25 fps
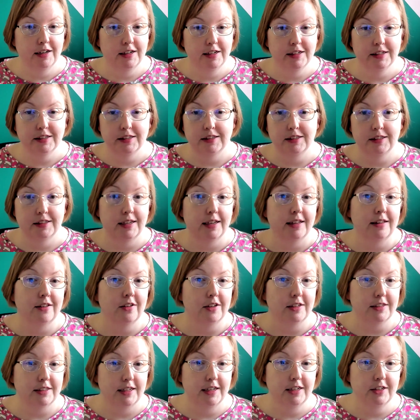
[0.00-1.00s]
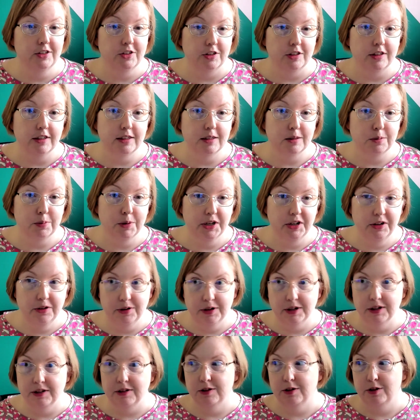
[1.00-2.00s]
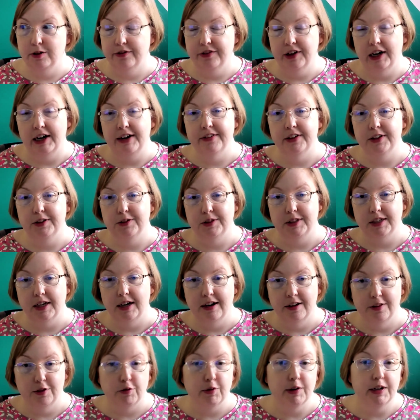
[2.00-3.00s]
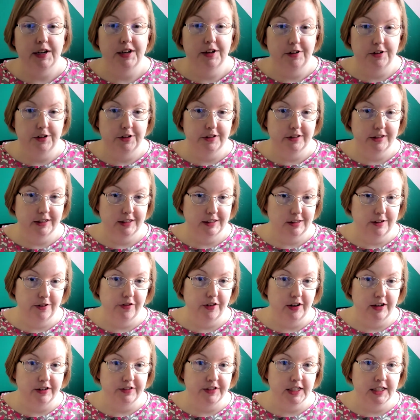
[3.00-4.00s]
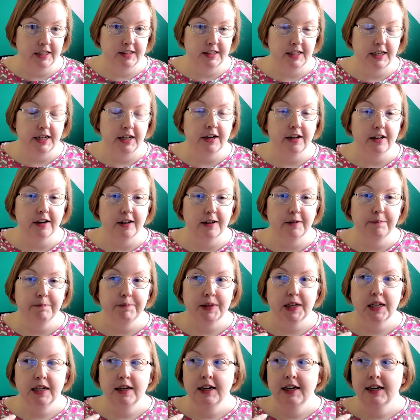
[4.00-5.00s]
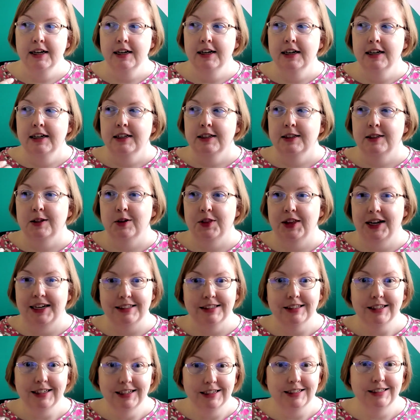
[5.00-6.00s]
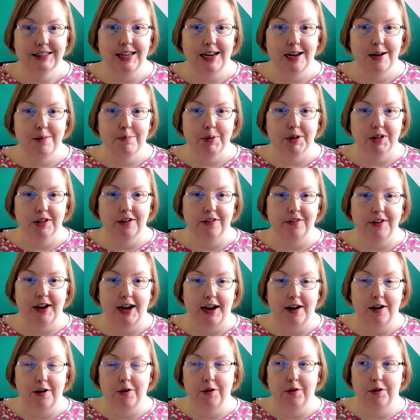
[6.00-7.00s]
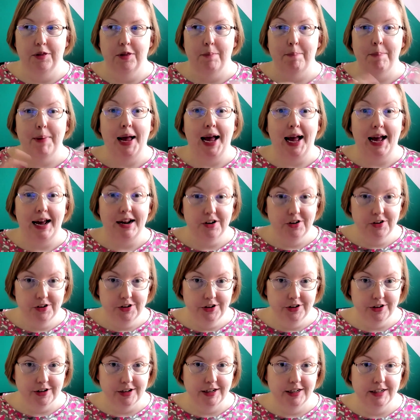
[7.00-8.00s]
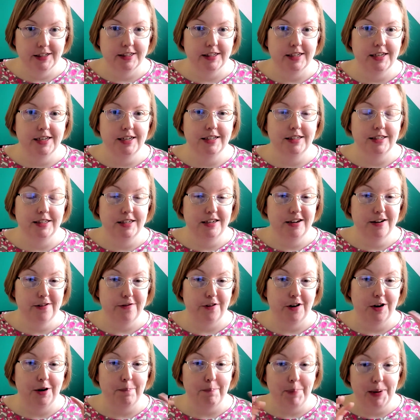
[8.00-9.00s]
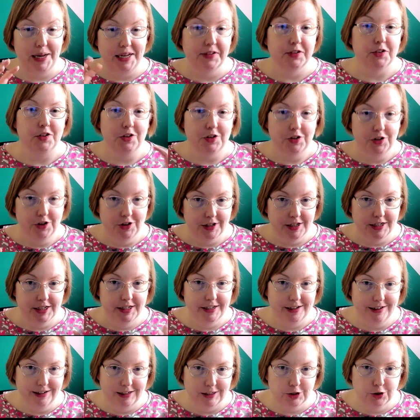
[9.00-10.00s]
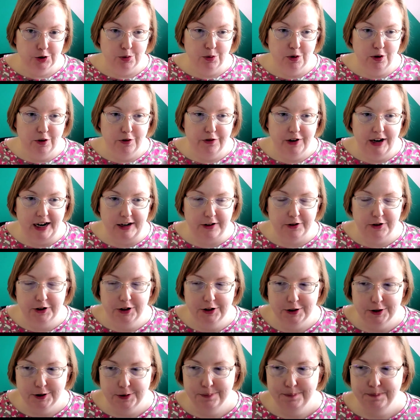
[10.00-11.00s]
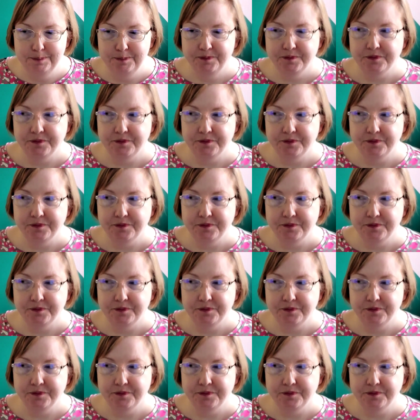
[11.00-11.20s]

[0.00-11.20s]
it is in, say, Los Angeles, where you can survive outside 365 days a year. So that's an example of how the pattern you're going to see is different based on your contextual factors.